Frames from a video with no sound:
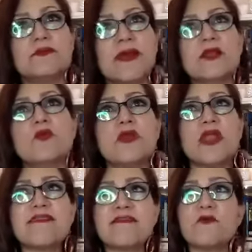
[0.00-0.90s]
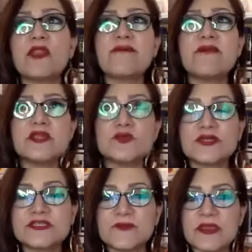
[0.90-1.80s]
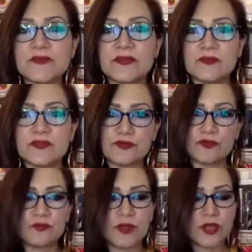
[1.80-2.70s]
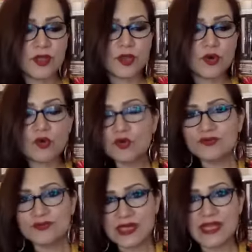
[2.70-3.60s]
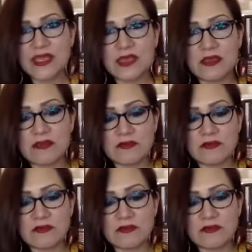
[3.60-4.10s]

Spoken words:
By cool, I think what I meant was people with whom, who could really,